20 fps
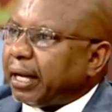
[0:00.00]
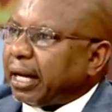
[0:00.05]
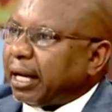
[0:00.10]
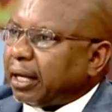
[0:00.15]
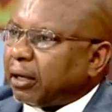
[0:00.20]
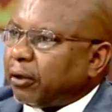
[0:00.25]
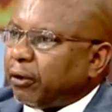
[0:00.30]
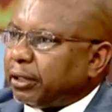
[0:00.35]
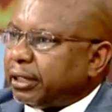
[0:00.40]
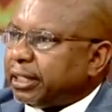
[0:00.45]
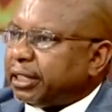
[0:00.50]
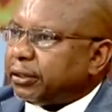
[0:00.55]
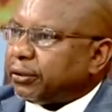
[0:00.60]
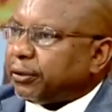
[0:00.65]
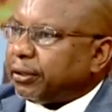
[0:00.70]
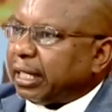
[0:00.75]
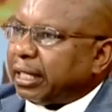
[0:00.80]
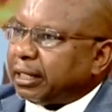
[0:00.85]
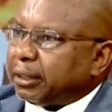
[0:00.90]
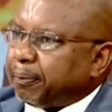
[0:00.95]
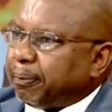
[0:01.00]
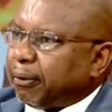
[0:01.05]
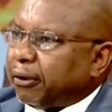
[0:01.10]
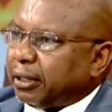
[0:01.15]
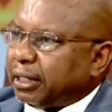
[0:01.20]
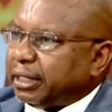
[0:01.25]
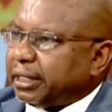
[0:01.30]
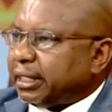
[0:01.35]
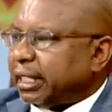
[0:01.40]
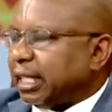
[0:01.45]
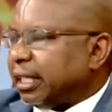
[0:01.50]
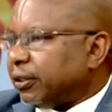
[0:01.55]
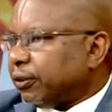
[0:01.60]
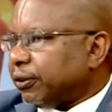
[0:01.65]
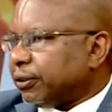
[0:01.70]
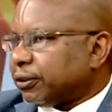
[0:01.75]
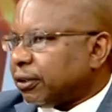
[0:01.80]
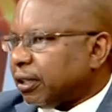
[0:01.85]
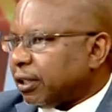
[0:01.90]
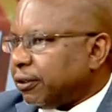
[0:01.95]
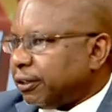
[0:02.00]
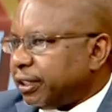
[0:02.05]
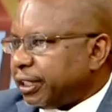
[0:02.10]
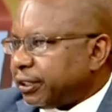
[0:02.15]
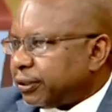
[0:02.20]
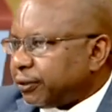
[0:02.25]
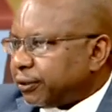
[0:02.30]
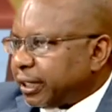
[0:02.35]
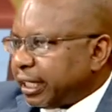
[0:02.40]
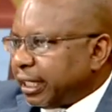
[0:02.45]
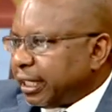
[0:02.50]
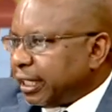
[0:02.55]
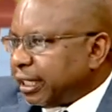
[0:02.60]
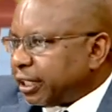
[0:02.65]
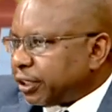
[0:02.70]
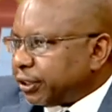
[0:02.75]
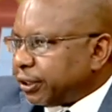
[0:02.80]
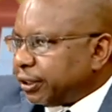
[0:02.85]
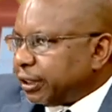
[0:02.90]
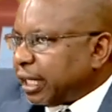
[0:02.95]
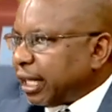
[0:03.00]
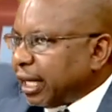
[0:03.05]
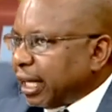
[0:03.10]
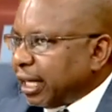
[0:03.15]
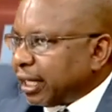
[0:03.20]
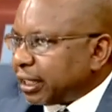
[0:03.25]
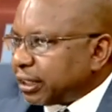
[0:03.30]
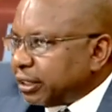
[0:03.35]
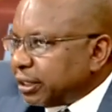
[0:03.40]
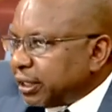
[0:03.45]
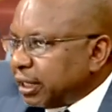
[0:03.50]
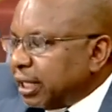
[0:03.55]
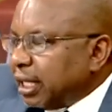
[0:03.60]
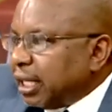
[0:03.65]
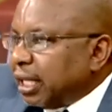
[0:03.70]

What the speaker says: according to that policy and also according to the Election Act,